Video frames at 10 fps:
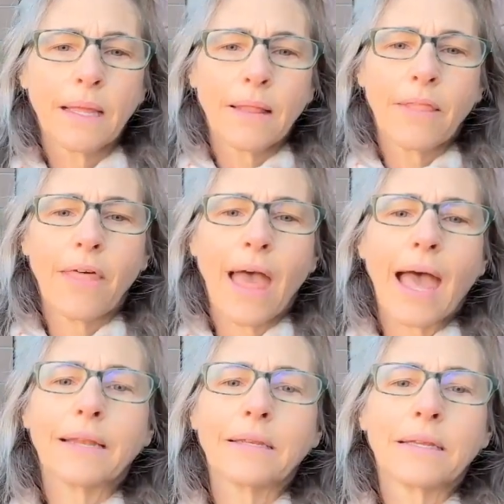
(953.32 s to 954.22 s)

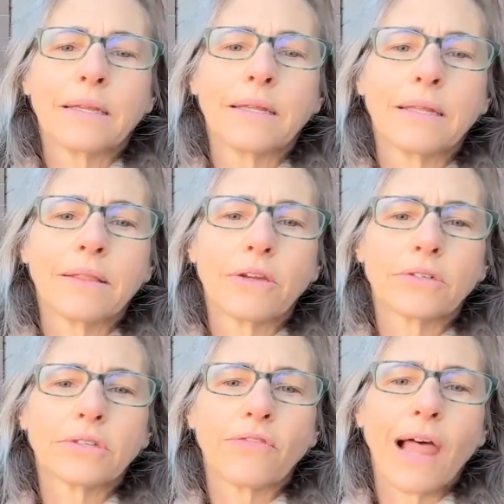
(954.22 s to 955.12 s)
that there's
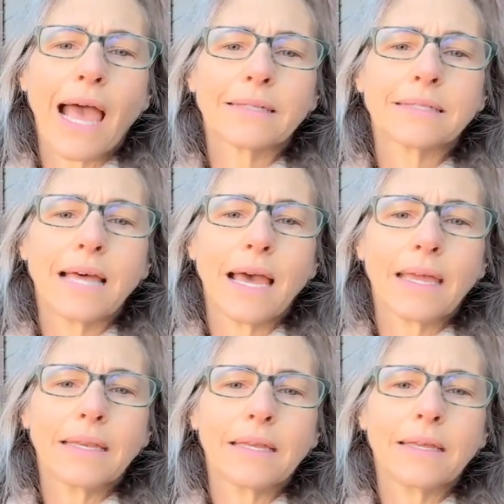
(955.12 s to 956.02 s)
a flat
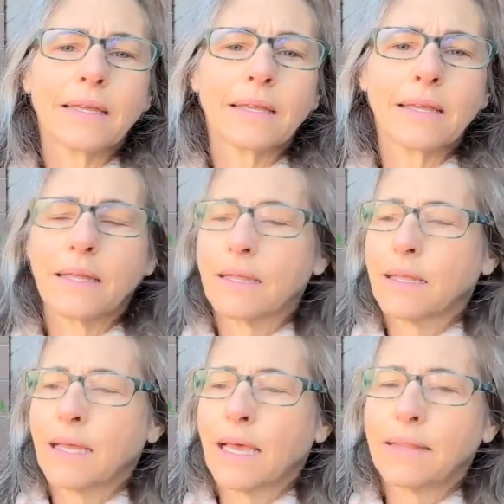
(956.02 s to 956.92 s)
side
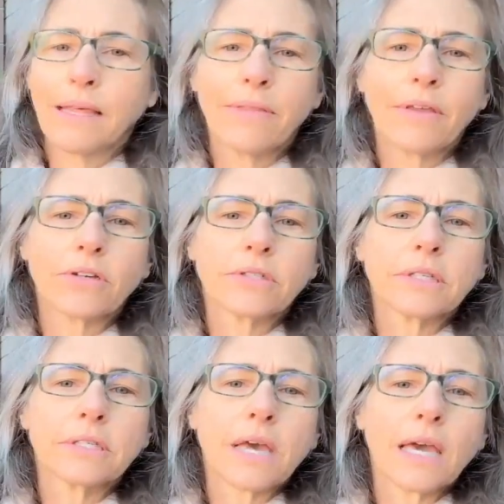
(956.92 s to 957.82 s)
and then there's
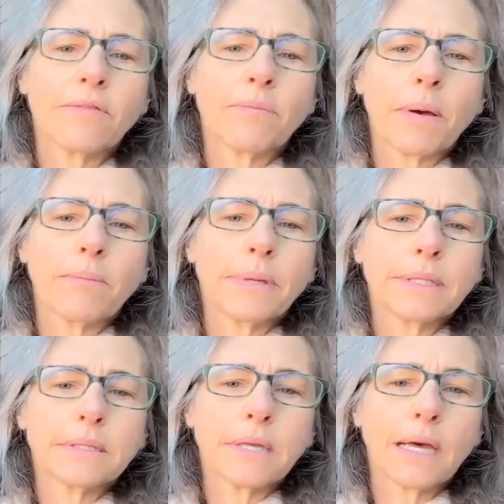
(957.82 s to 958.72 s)
this kind of bumpy,
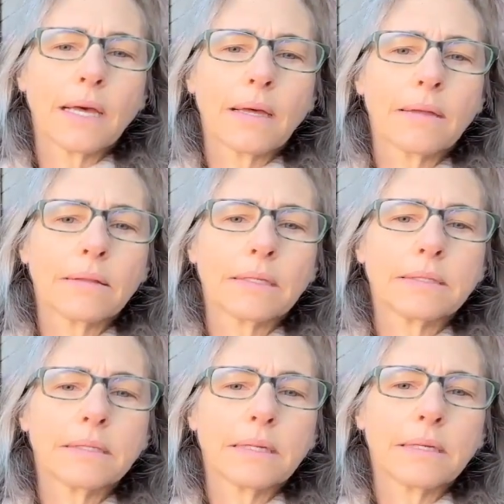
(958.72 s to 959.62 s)
let's
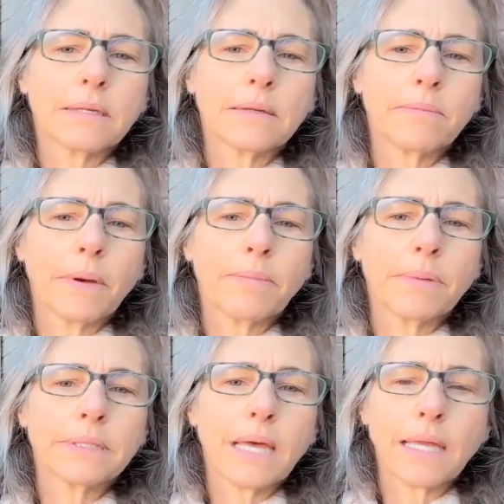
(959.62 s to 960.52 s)
see, bumpy
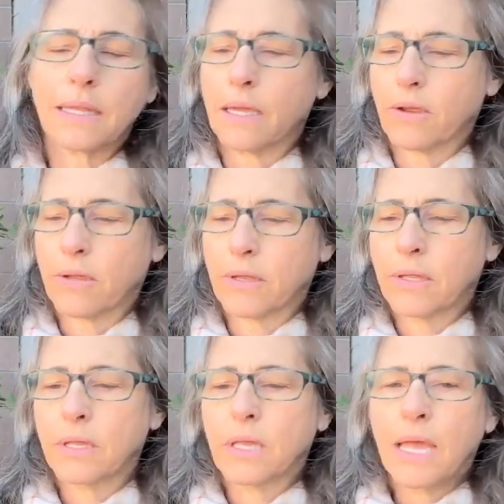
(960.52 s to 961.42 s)
side there.
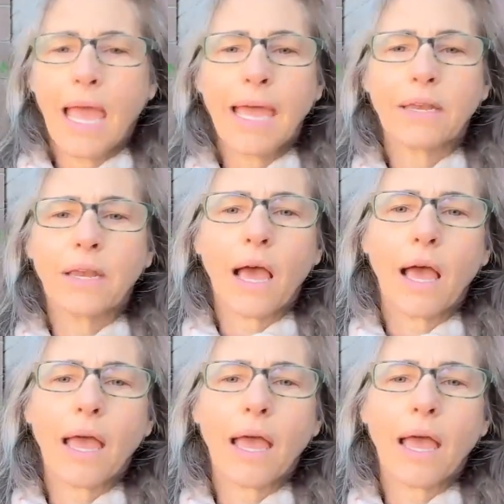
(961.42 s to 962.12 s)
And I